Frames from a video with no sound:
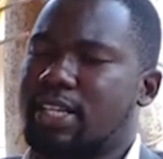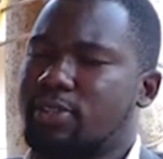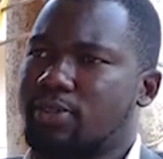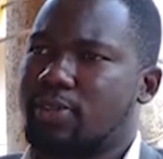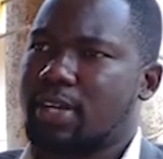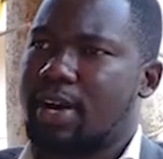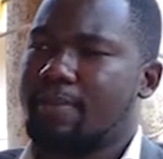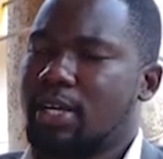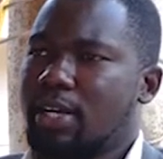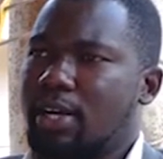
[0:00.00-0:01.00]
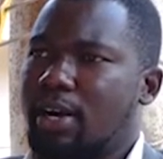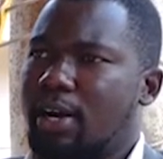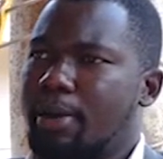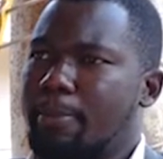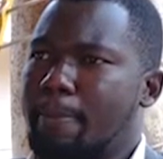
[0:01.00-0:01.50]
So that's also there.
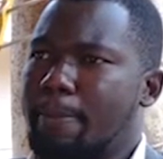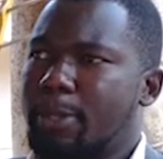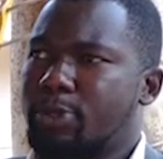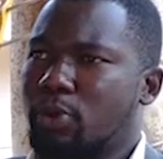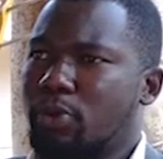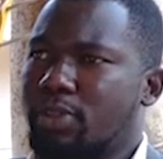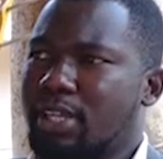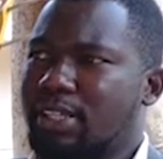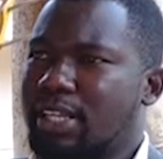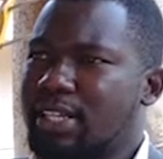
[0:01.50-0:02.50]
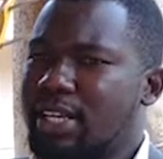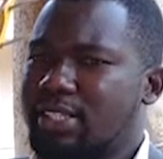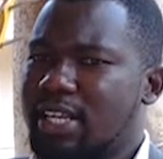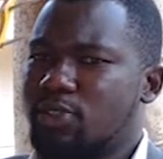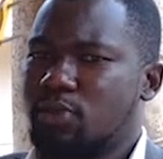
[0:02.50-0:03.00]
So
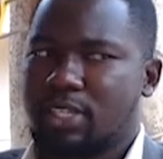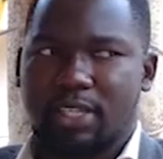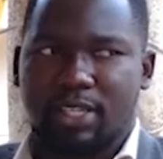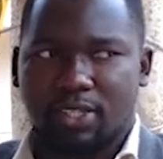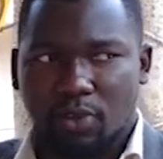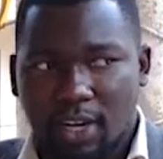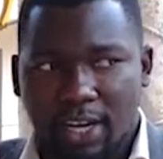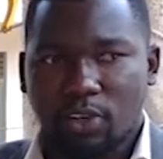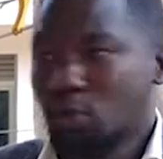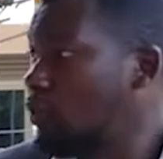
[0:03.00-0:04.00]
that's really easy.